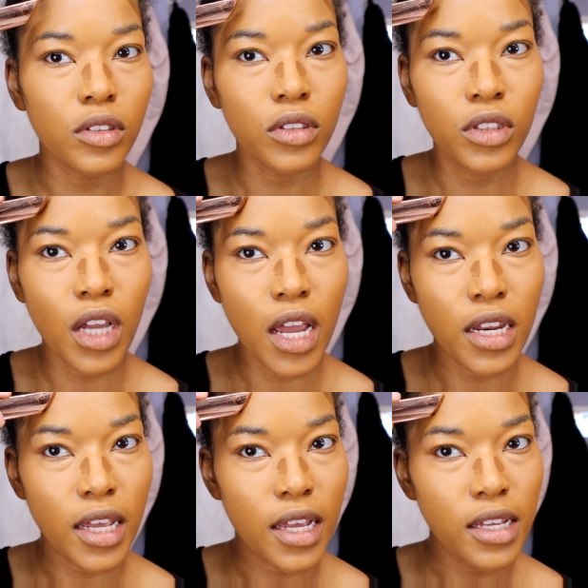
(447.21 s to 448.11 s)

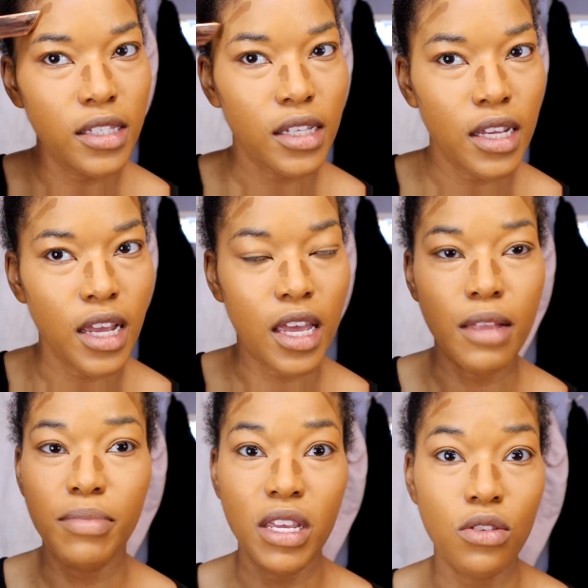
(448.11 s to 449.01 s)
shade is, it
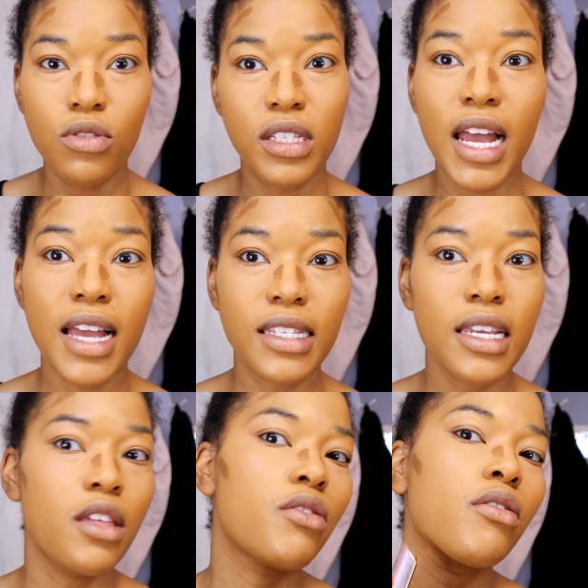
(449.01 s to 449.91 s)
can be used as
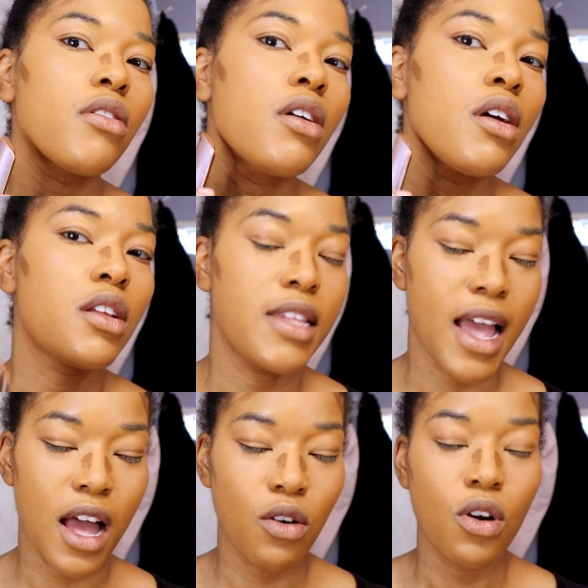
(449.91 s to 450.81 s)
either.
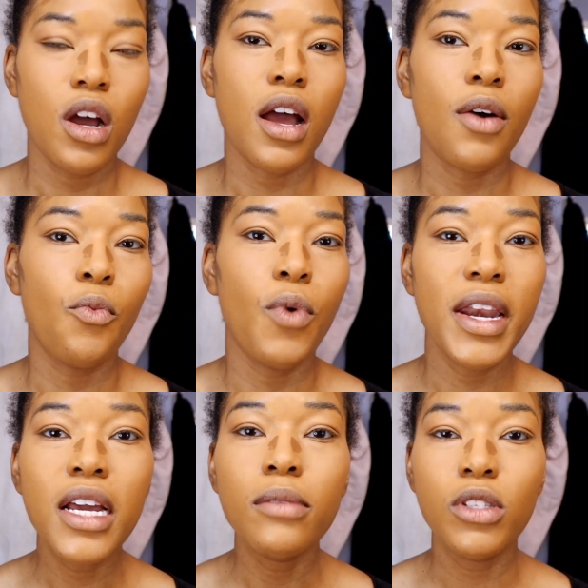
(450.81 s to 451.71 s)
Now,
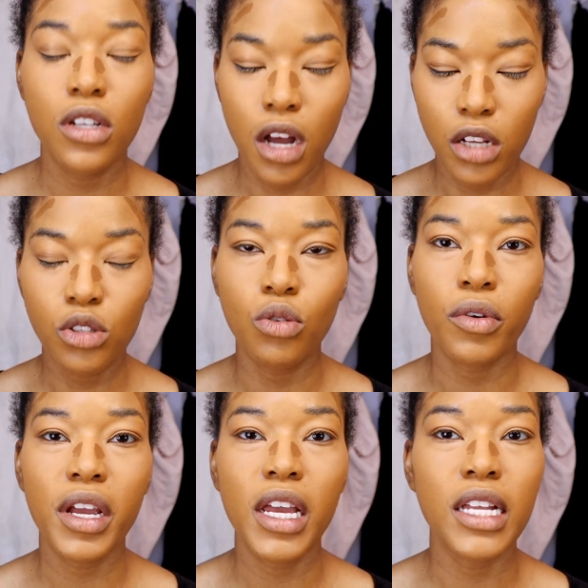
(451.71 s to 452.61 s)
when it comes to
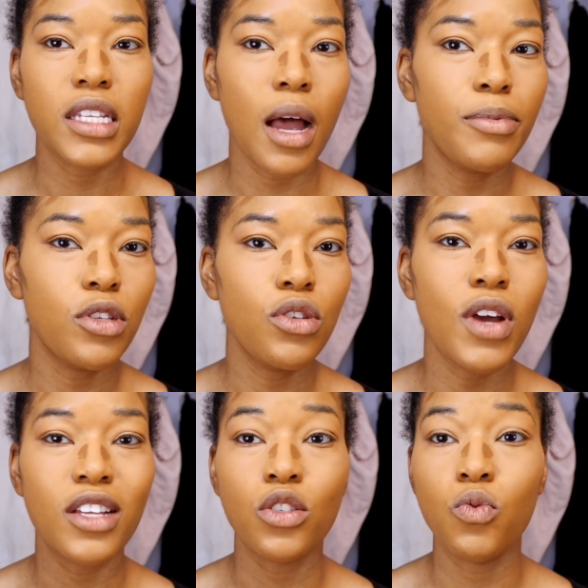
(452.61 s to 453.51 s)
contouring, it's up to
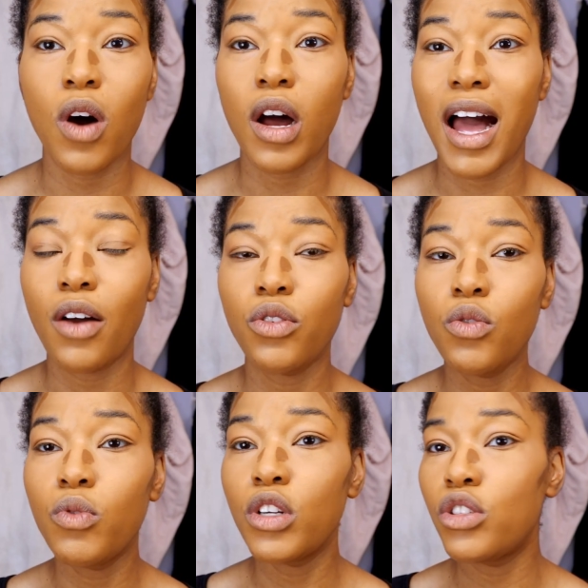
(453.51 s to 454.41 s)
you as to how
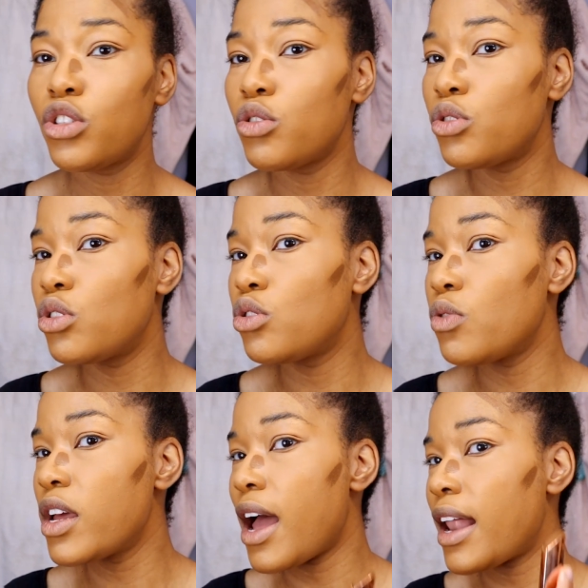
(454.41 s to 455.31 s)
you want to choose to
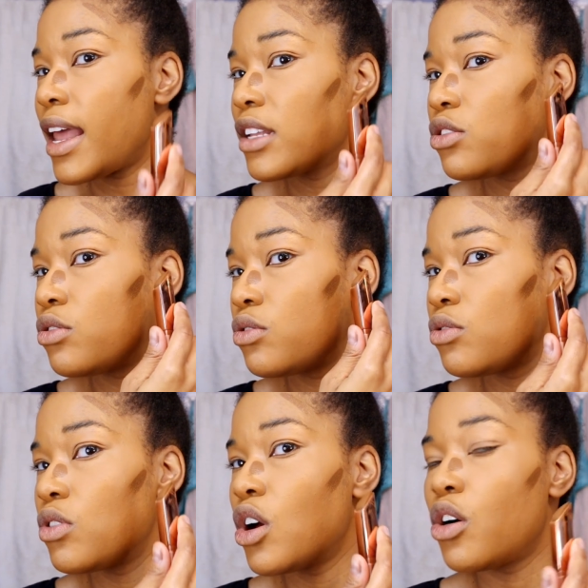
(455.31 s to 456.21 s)
do it.
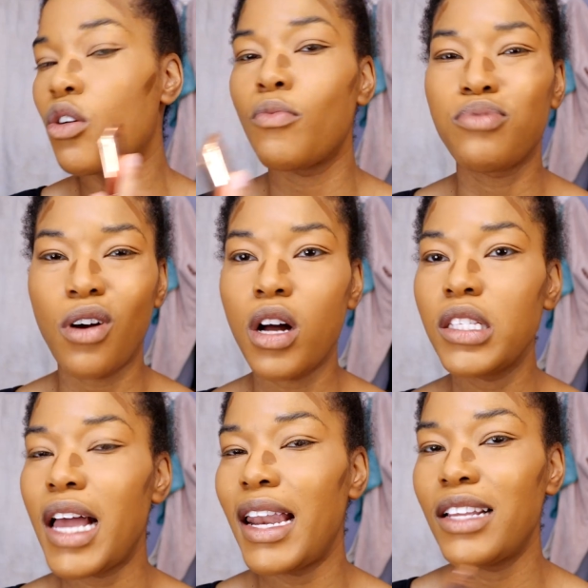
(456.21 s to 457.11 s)
Or
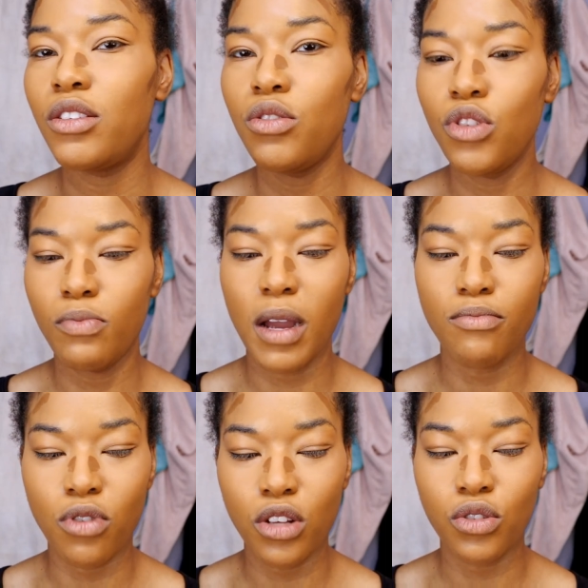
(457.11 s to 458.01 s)
bronze, I like to use my
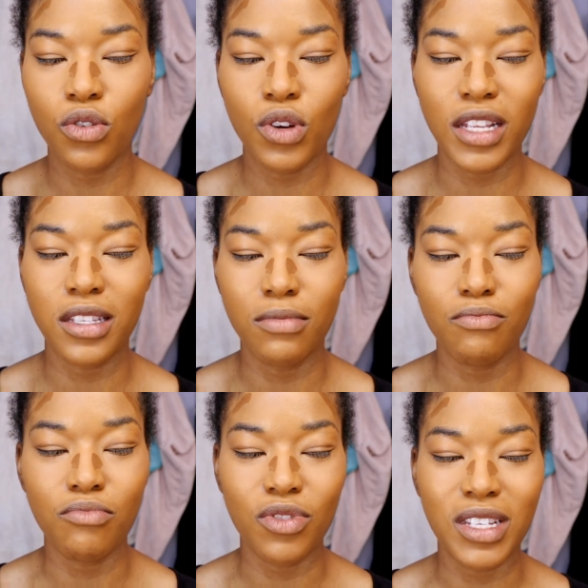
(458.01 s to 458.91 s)
bronzer
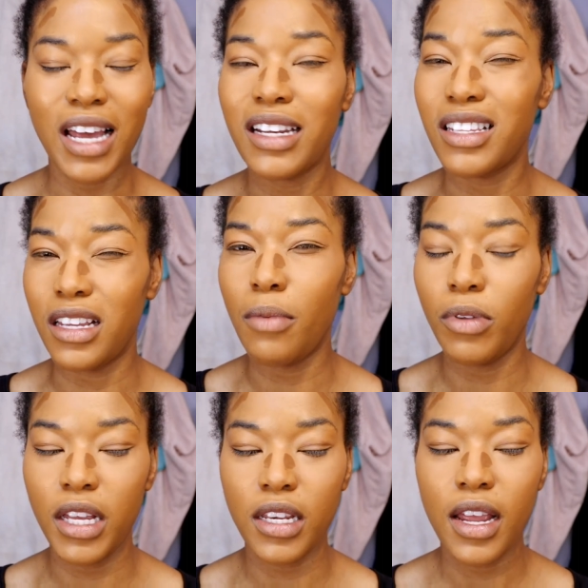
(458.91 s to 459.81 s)
and kind of
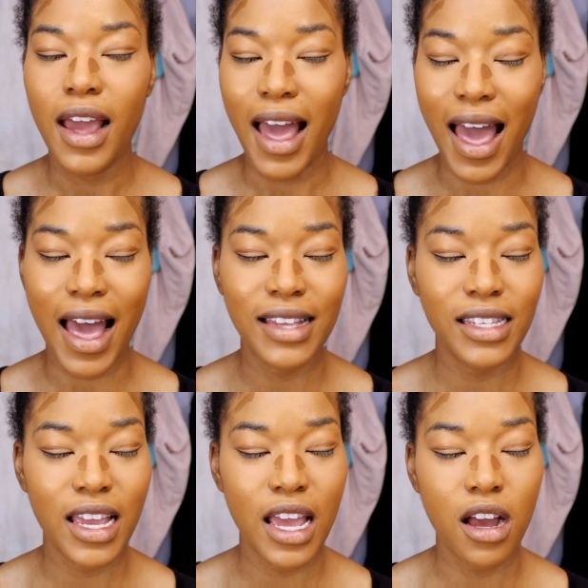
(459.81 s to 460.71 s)
double it as a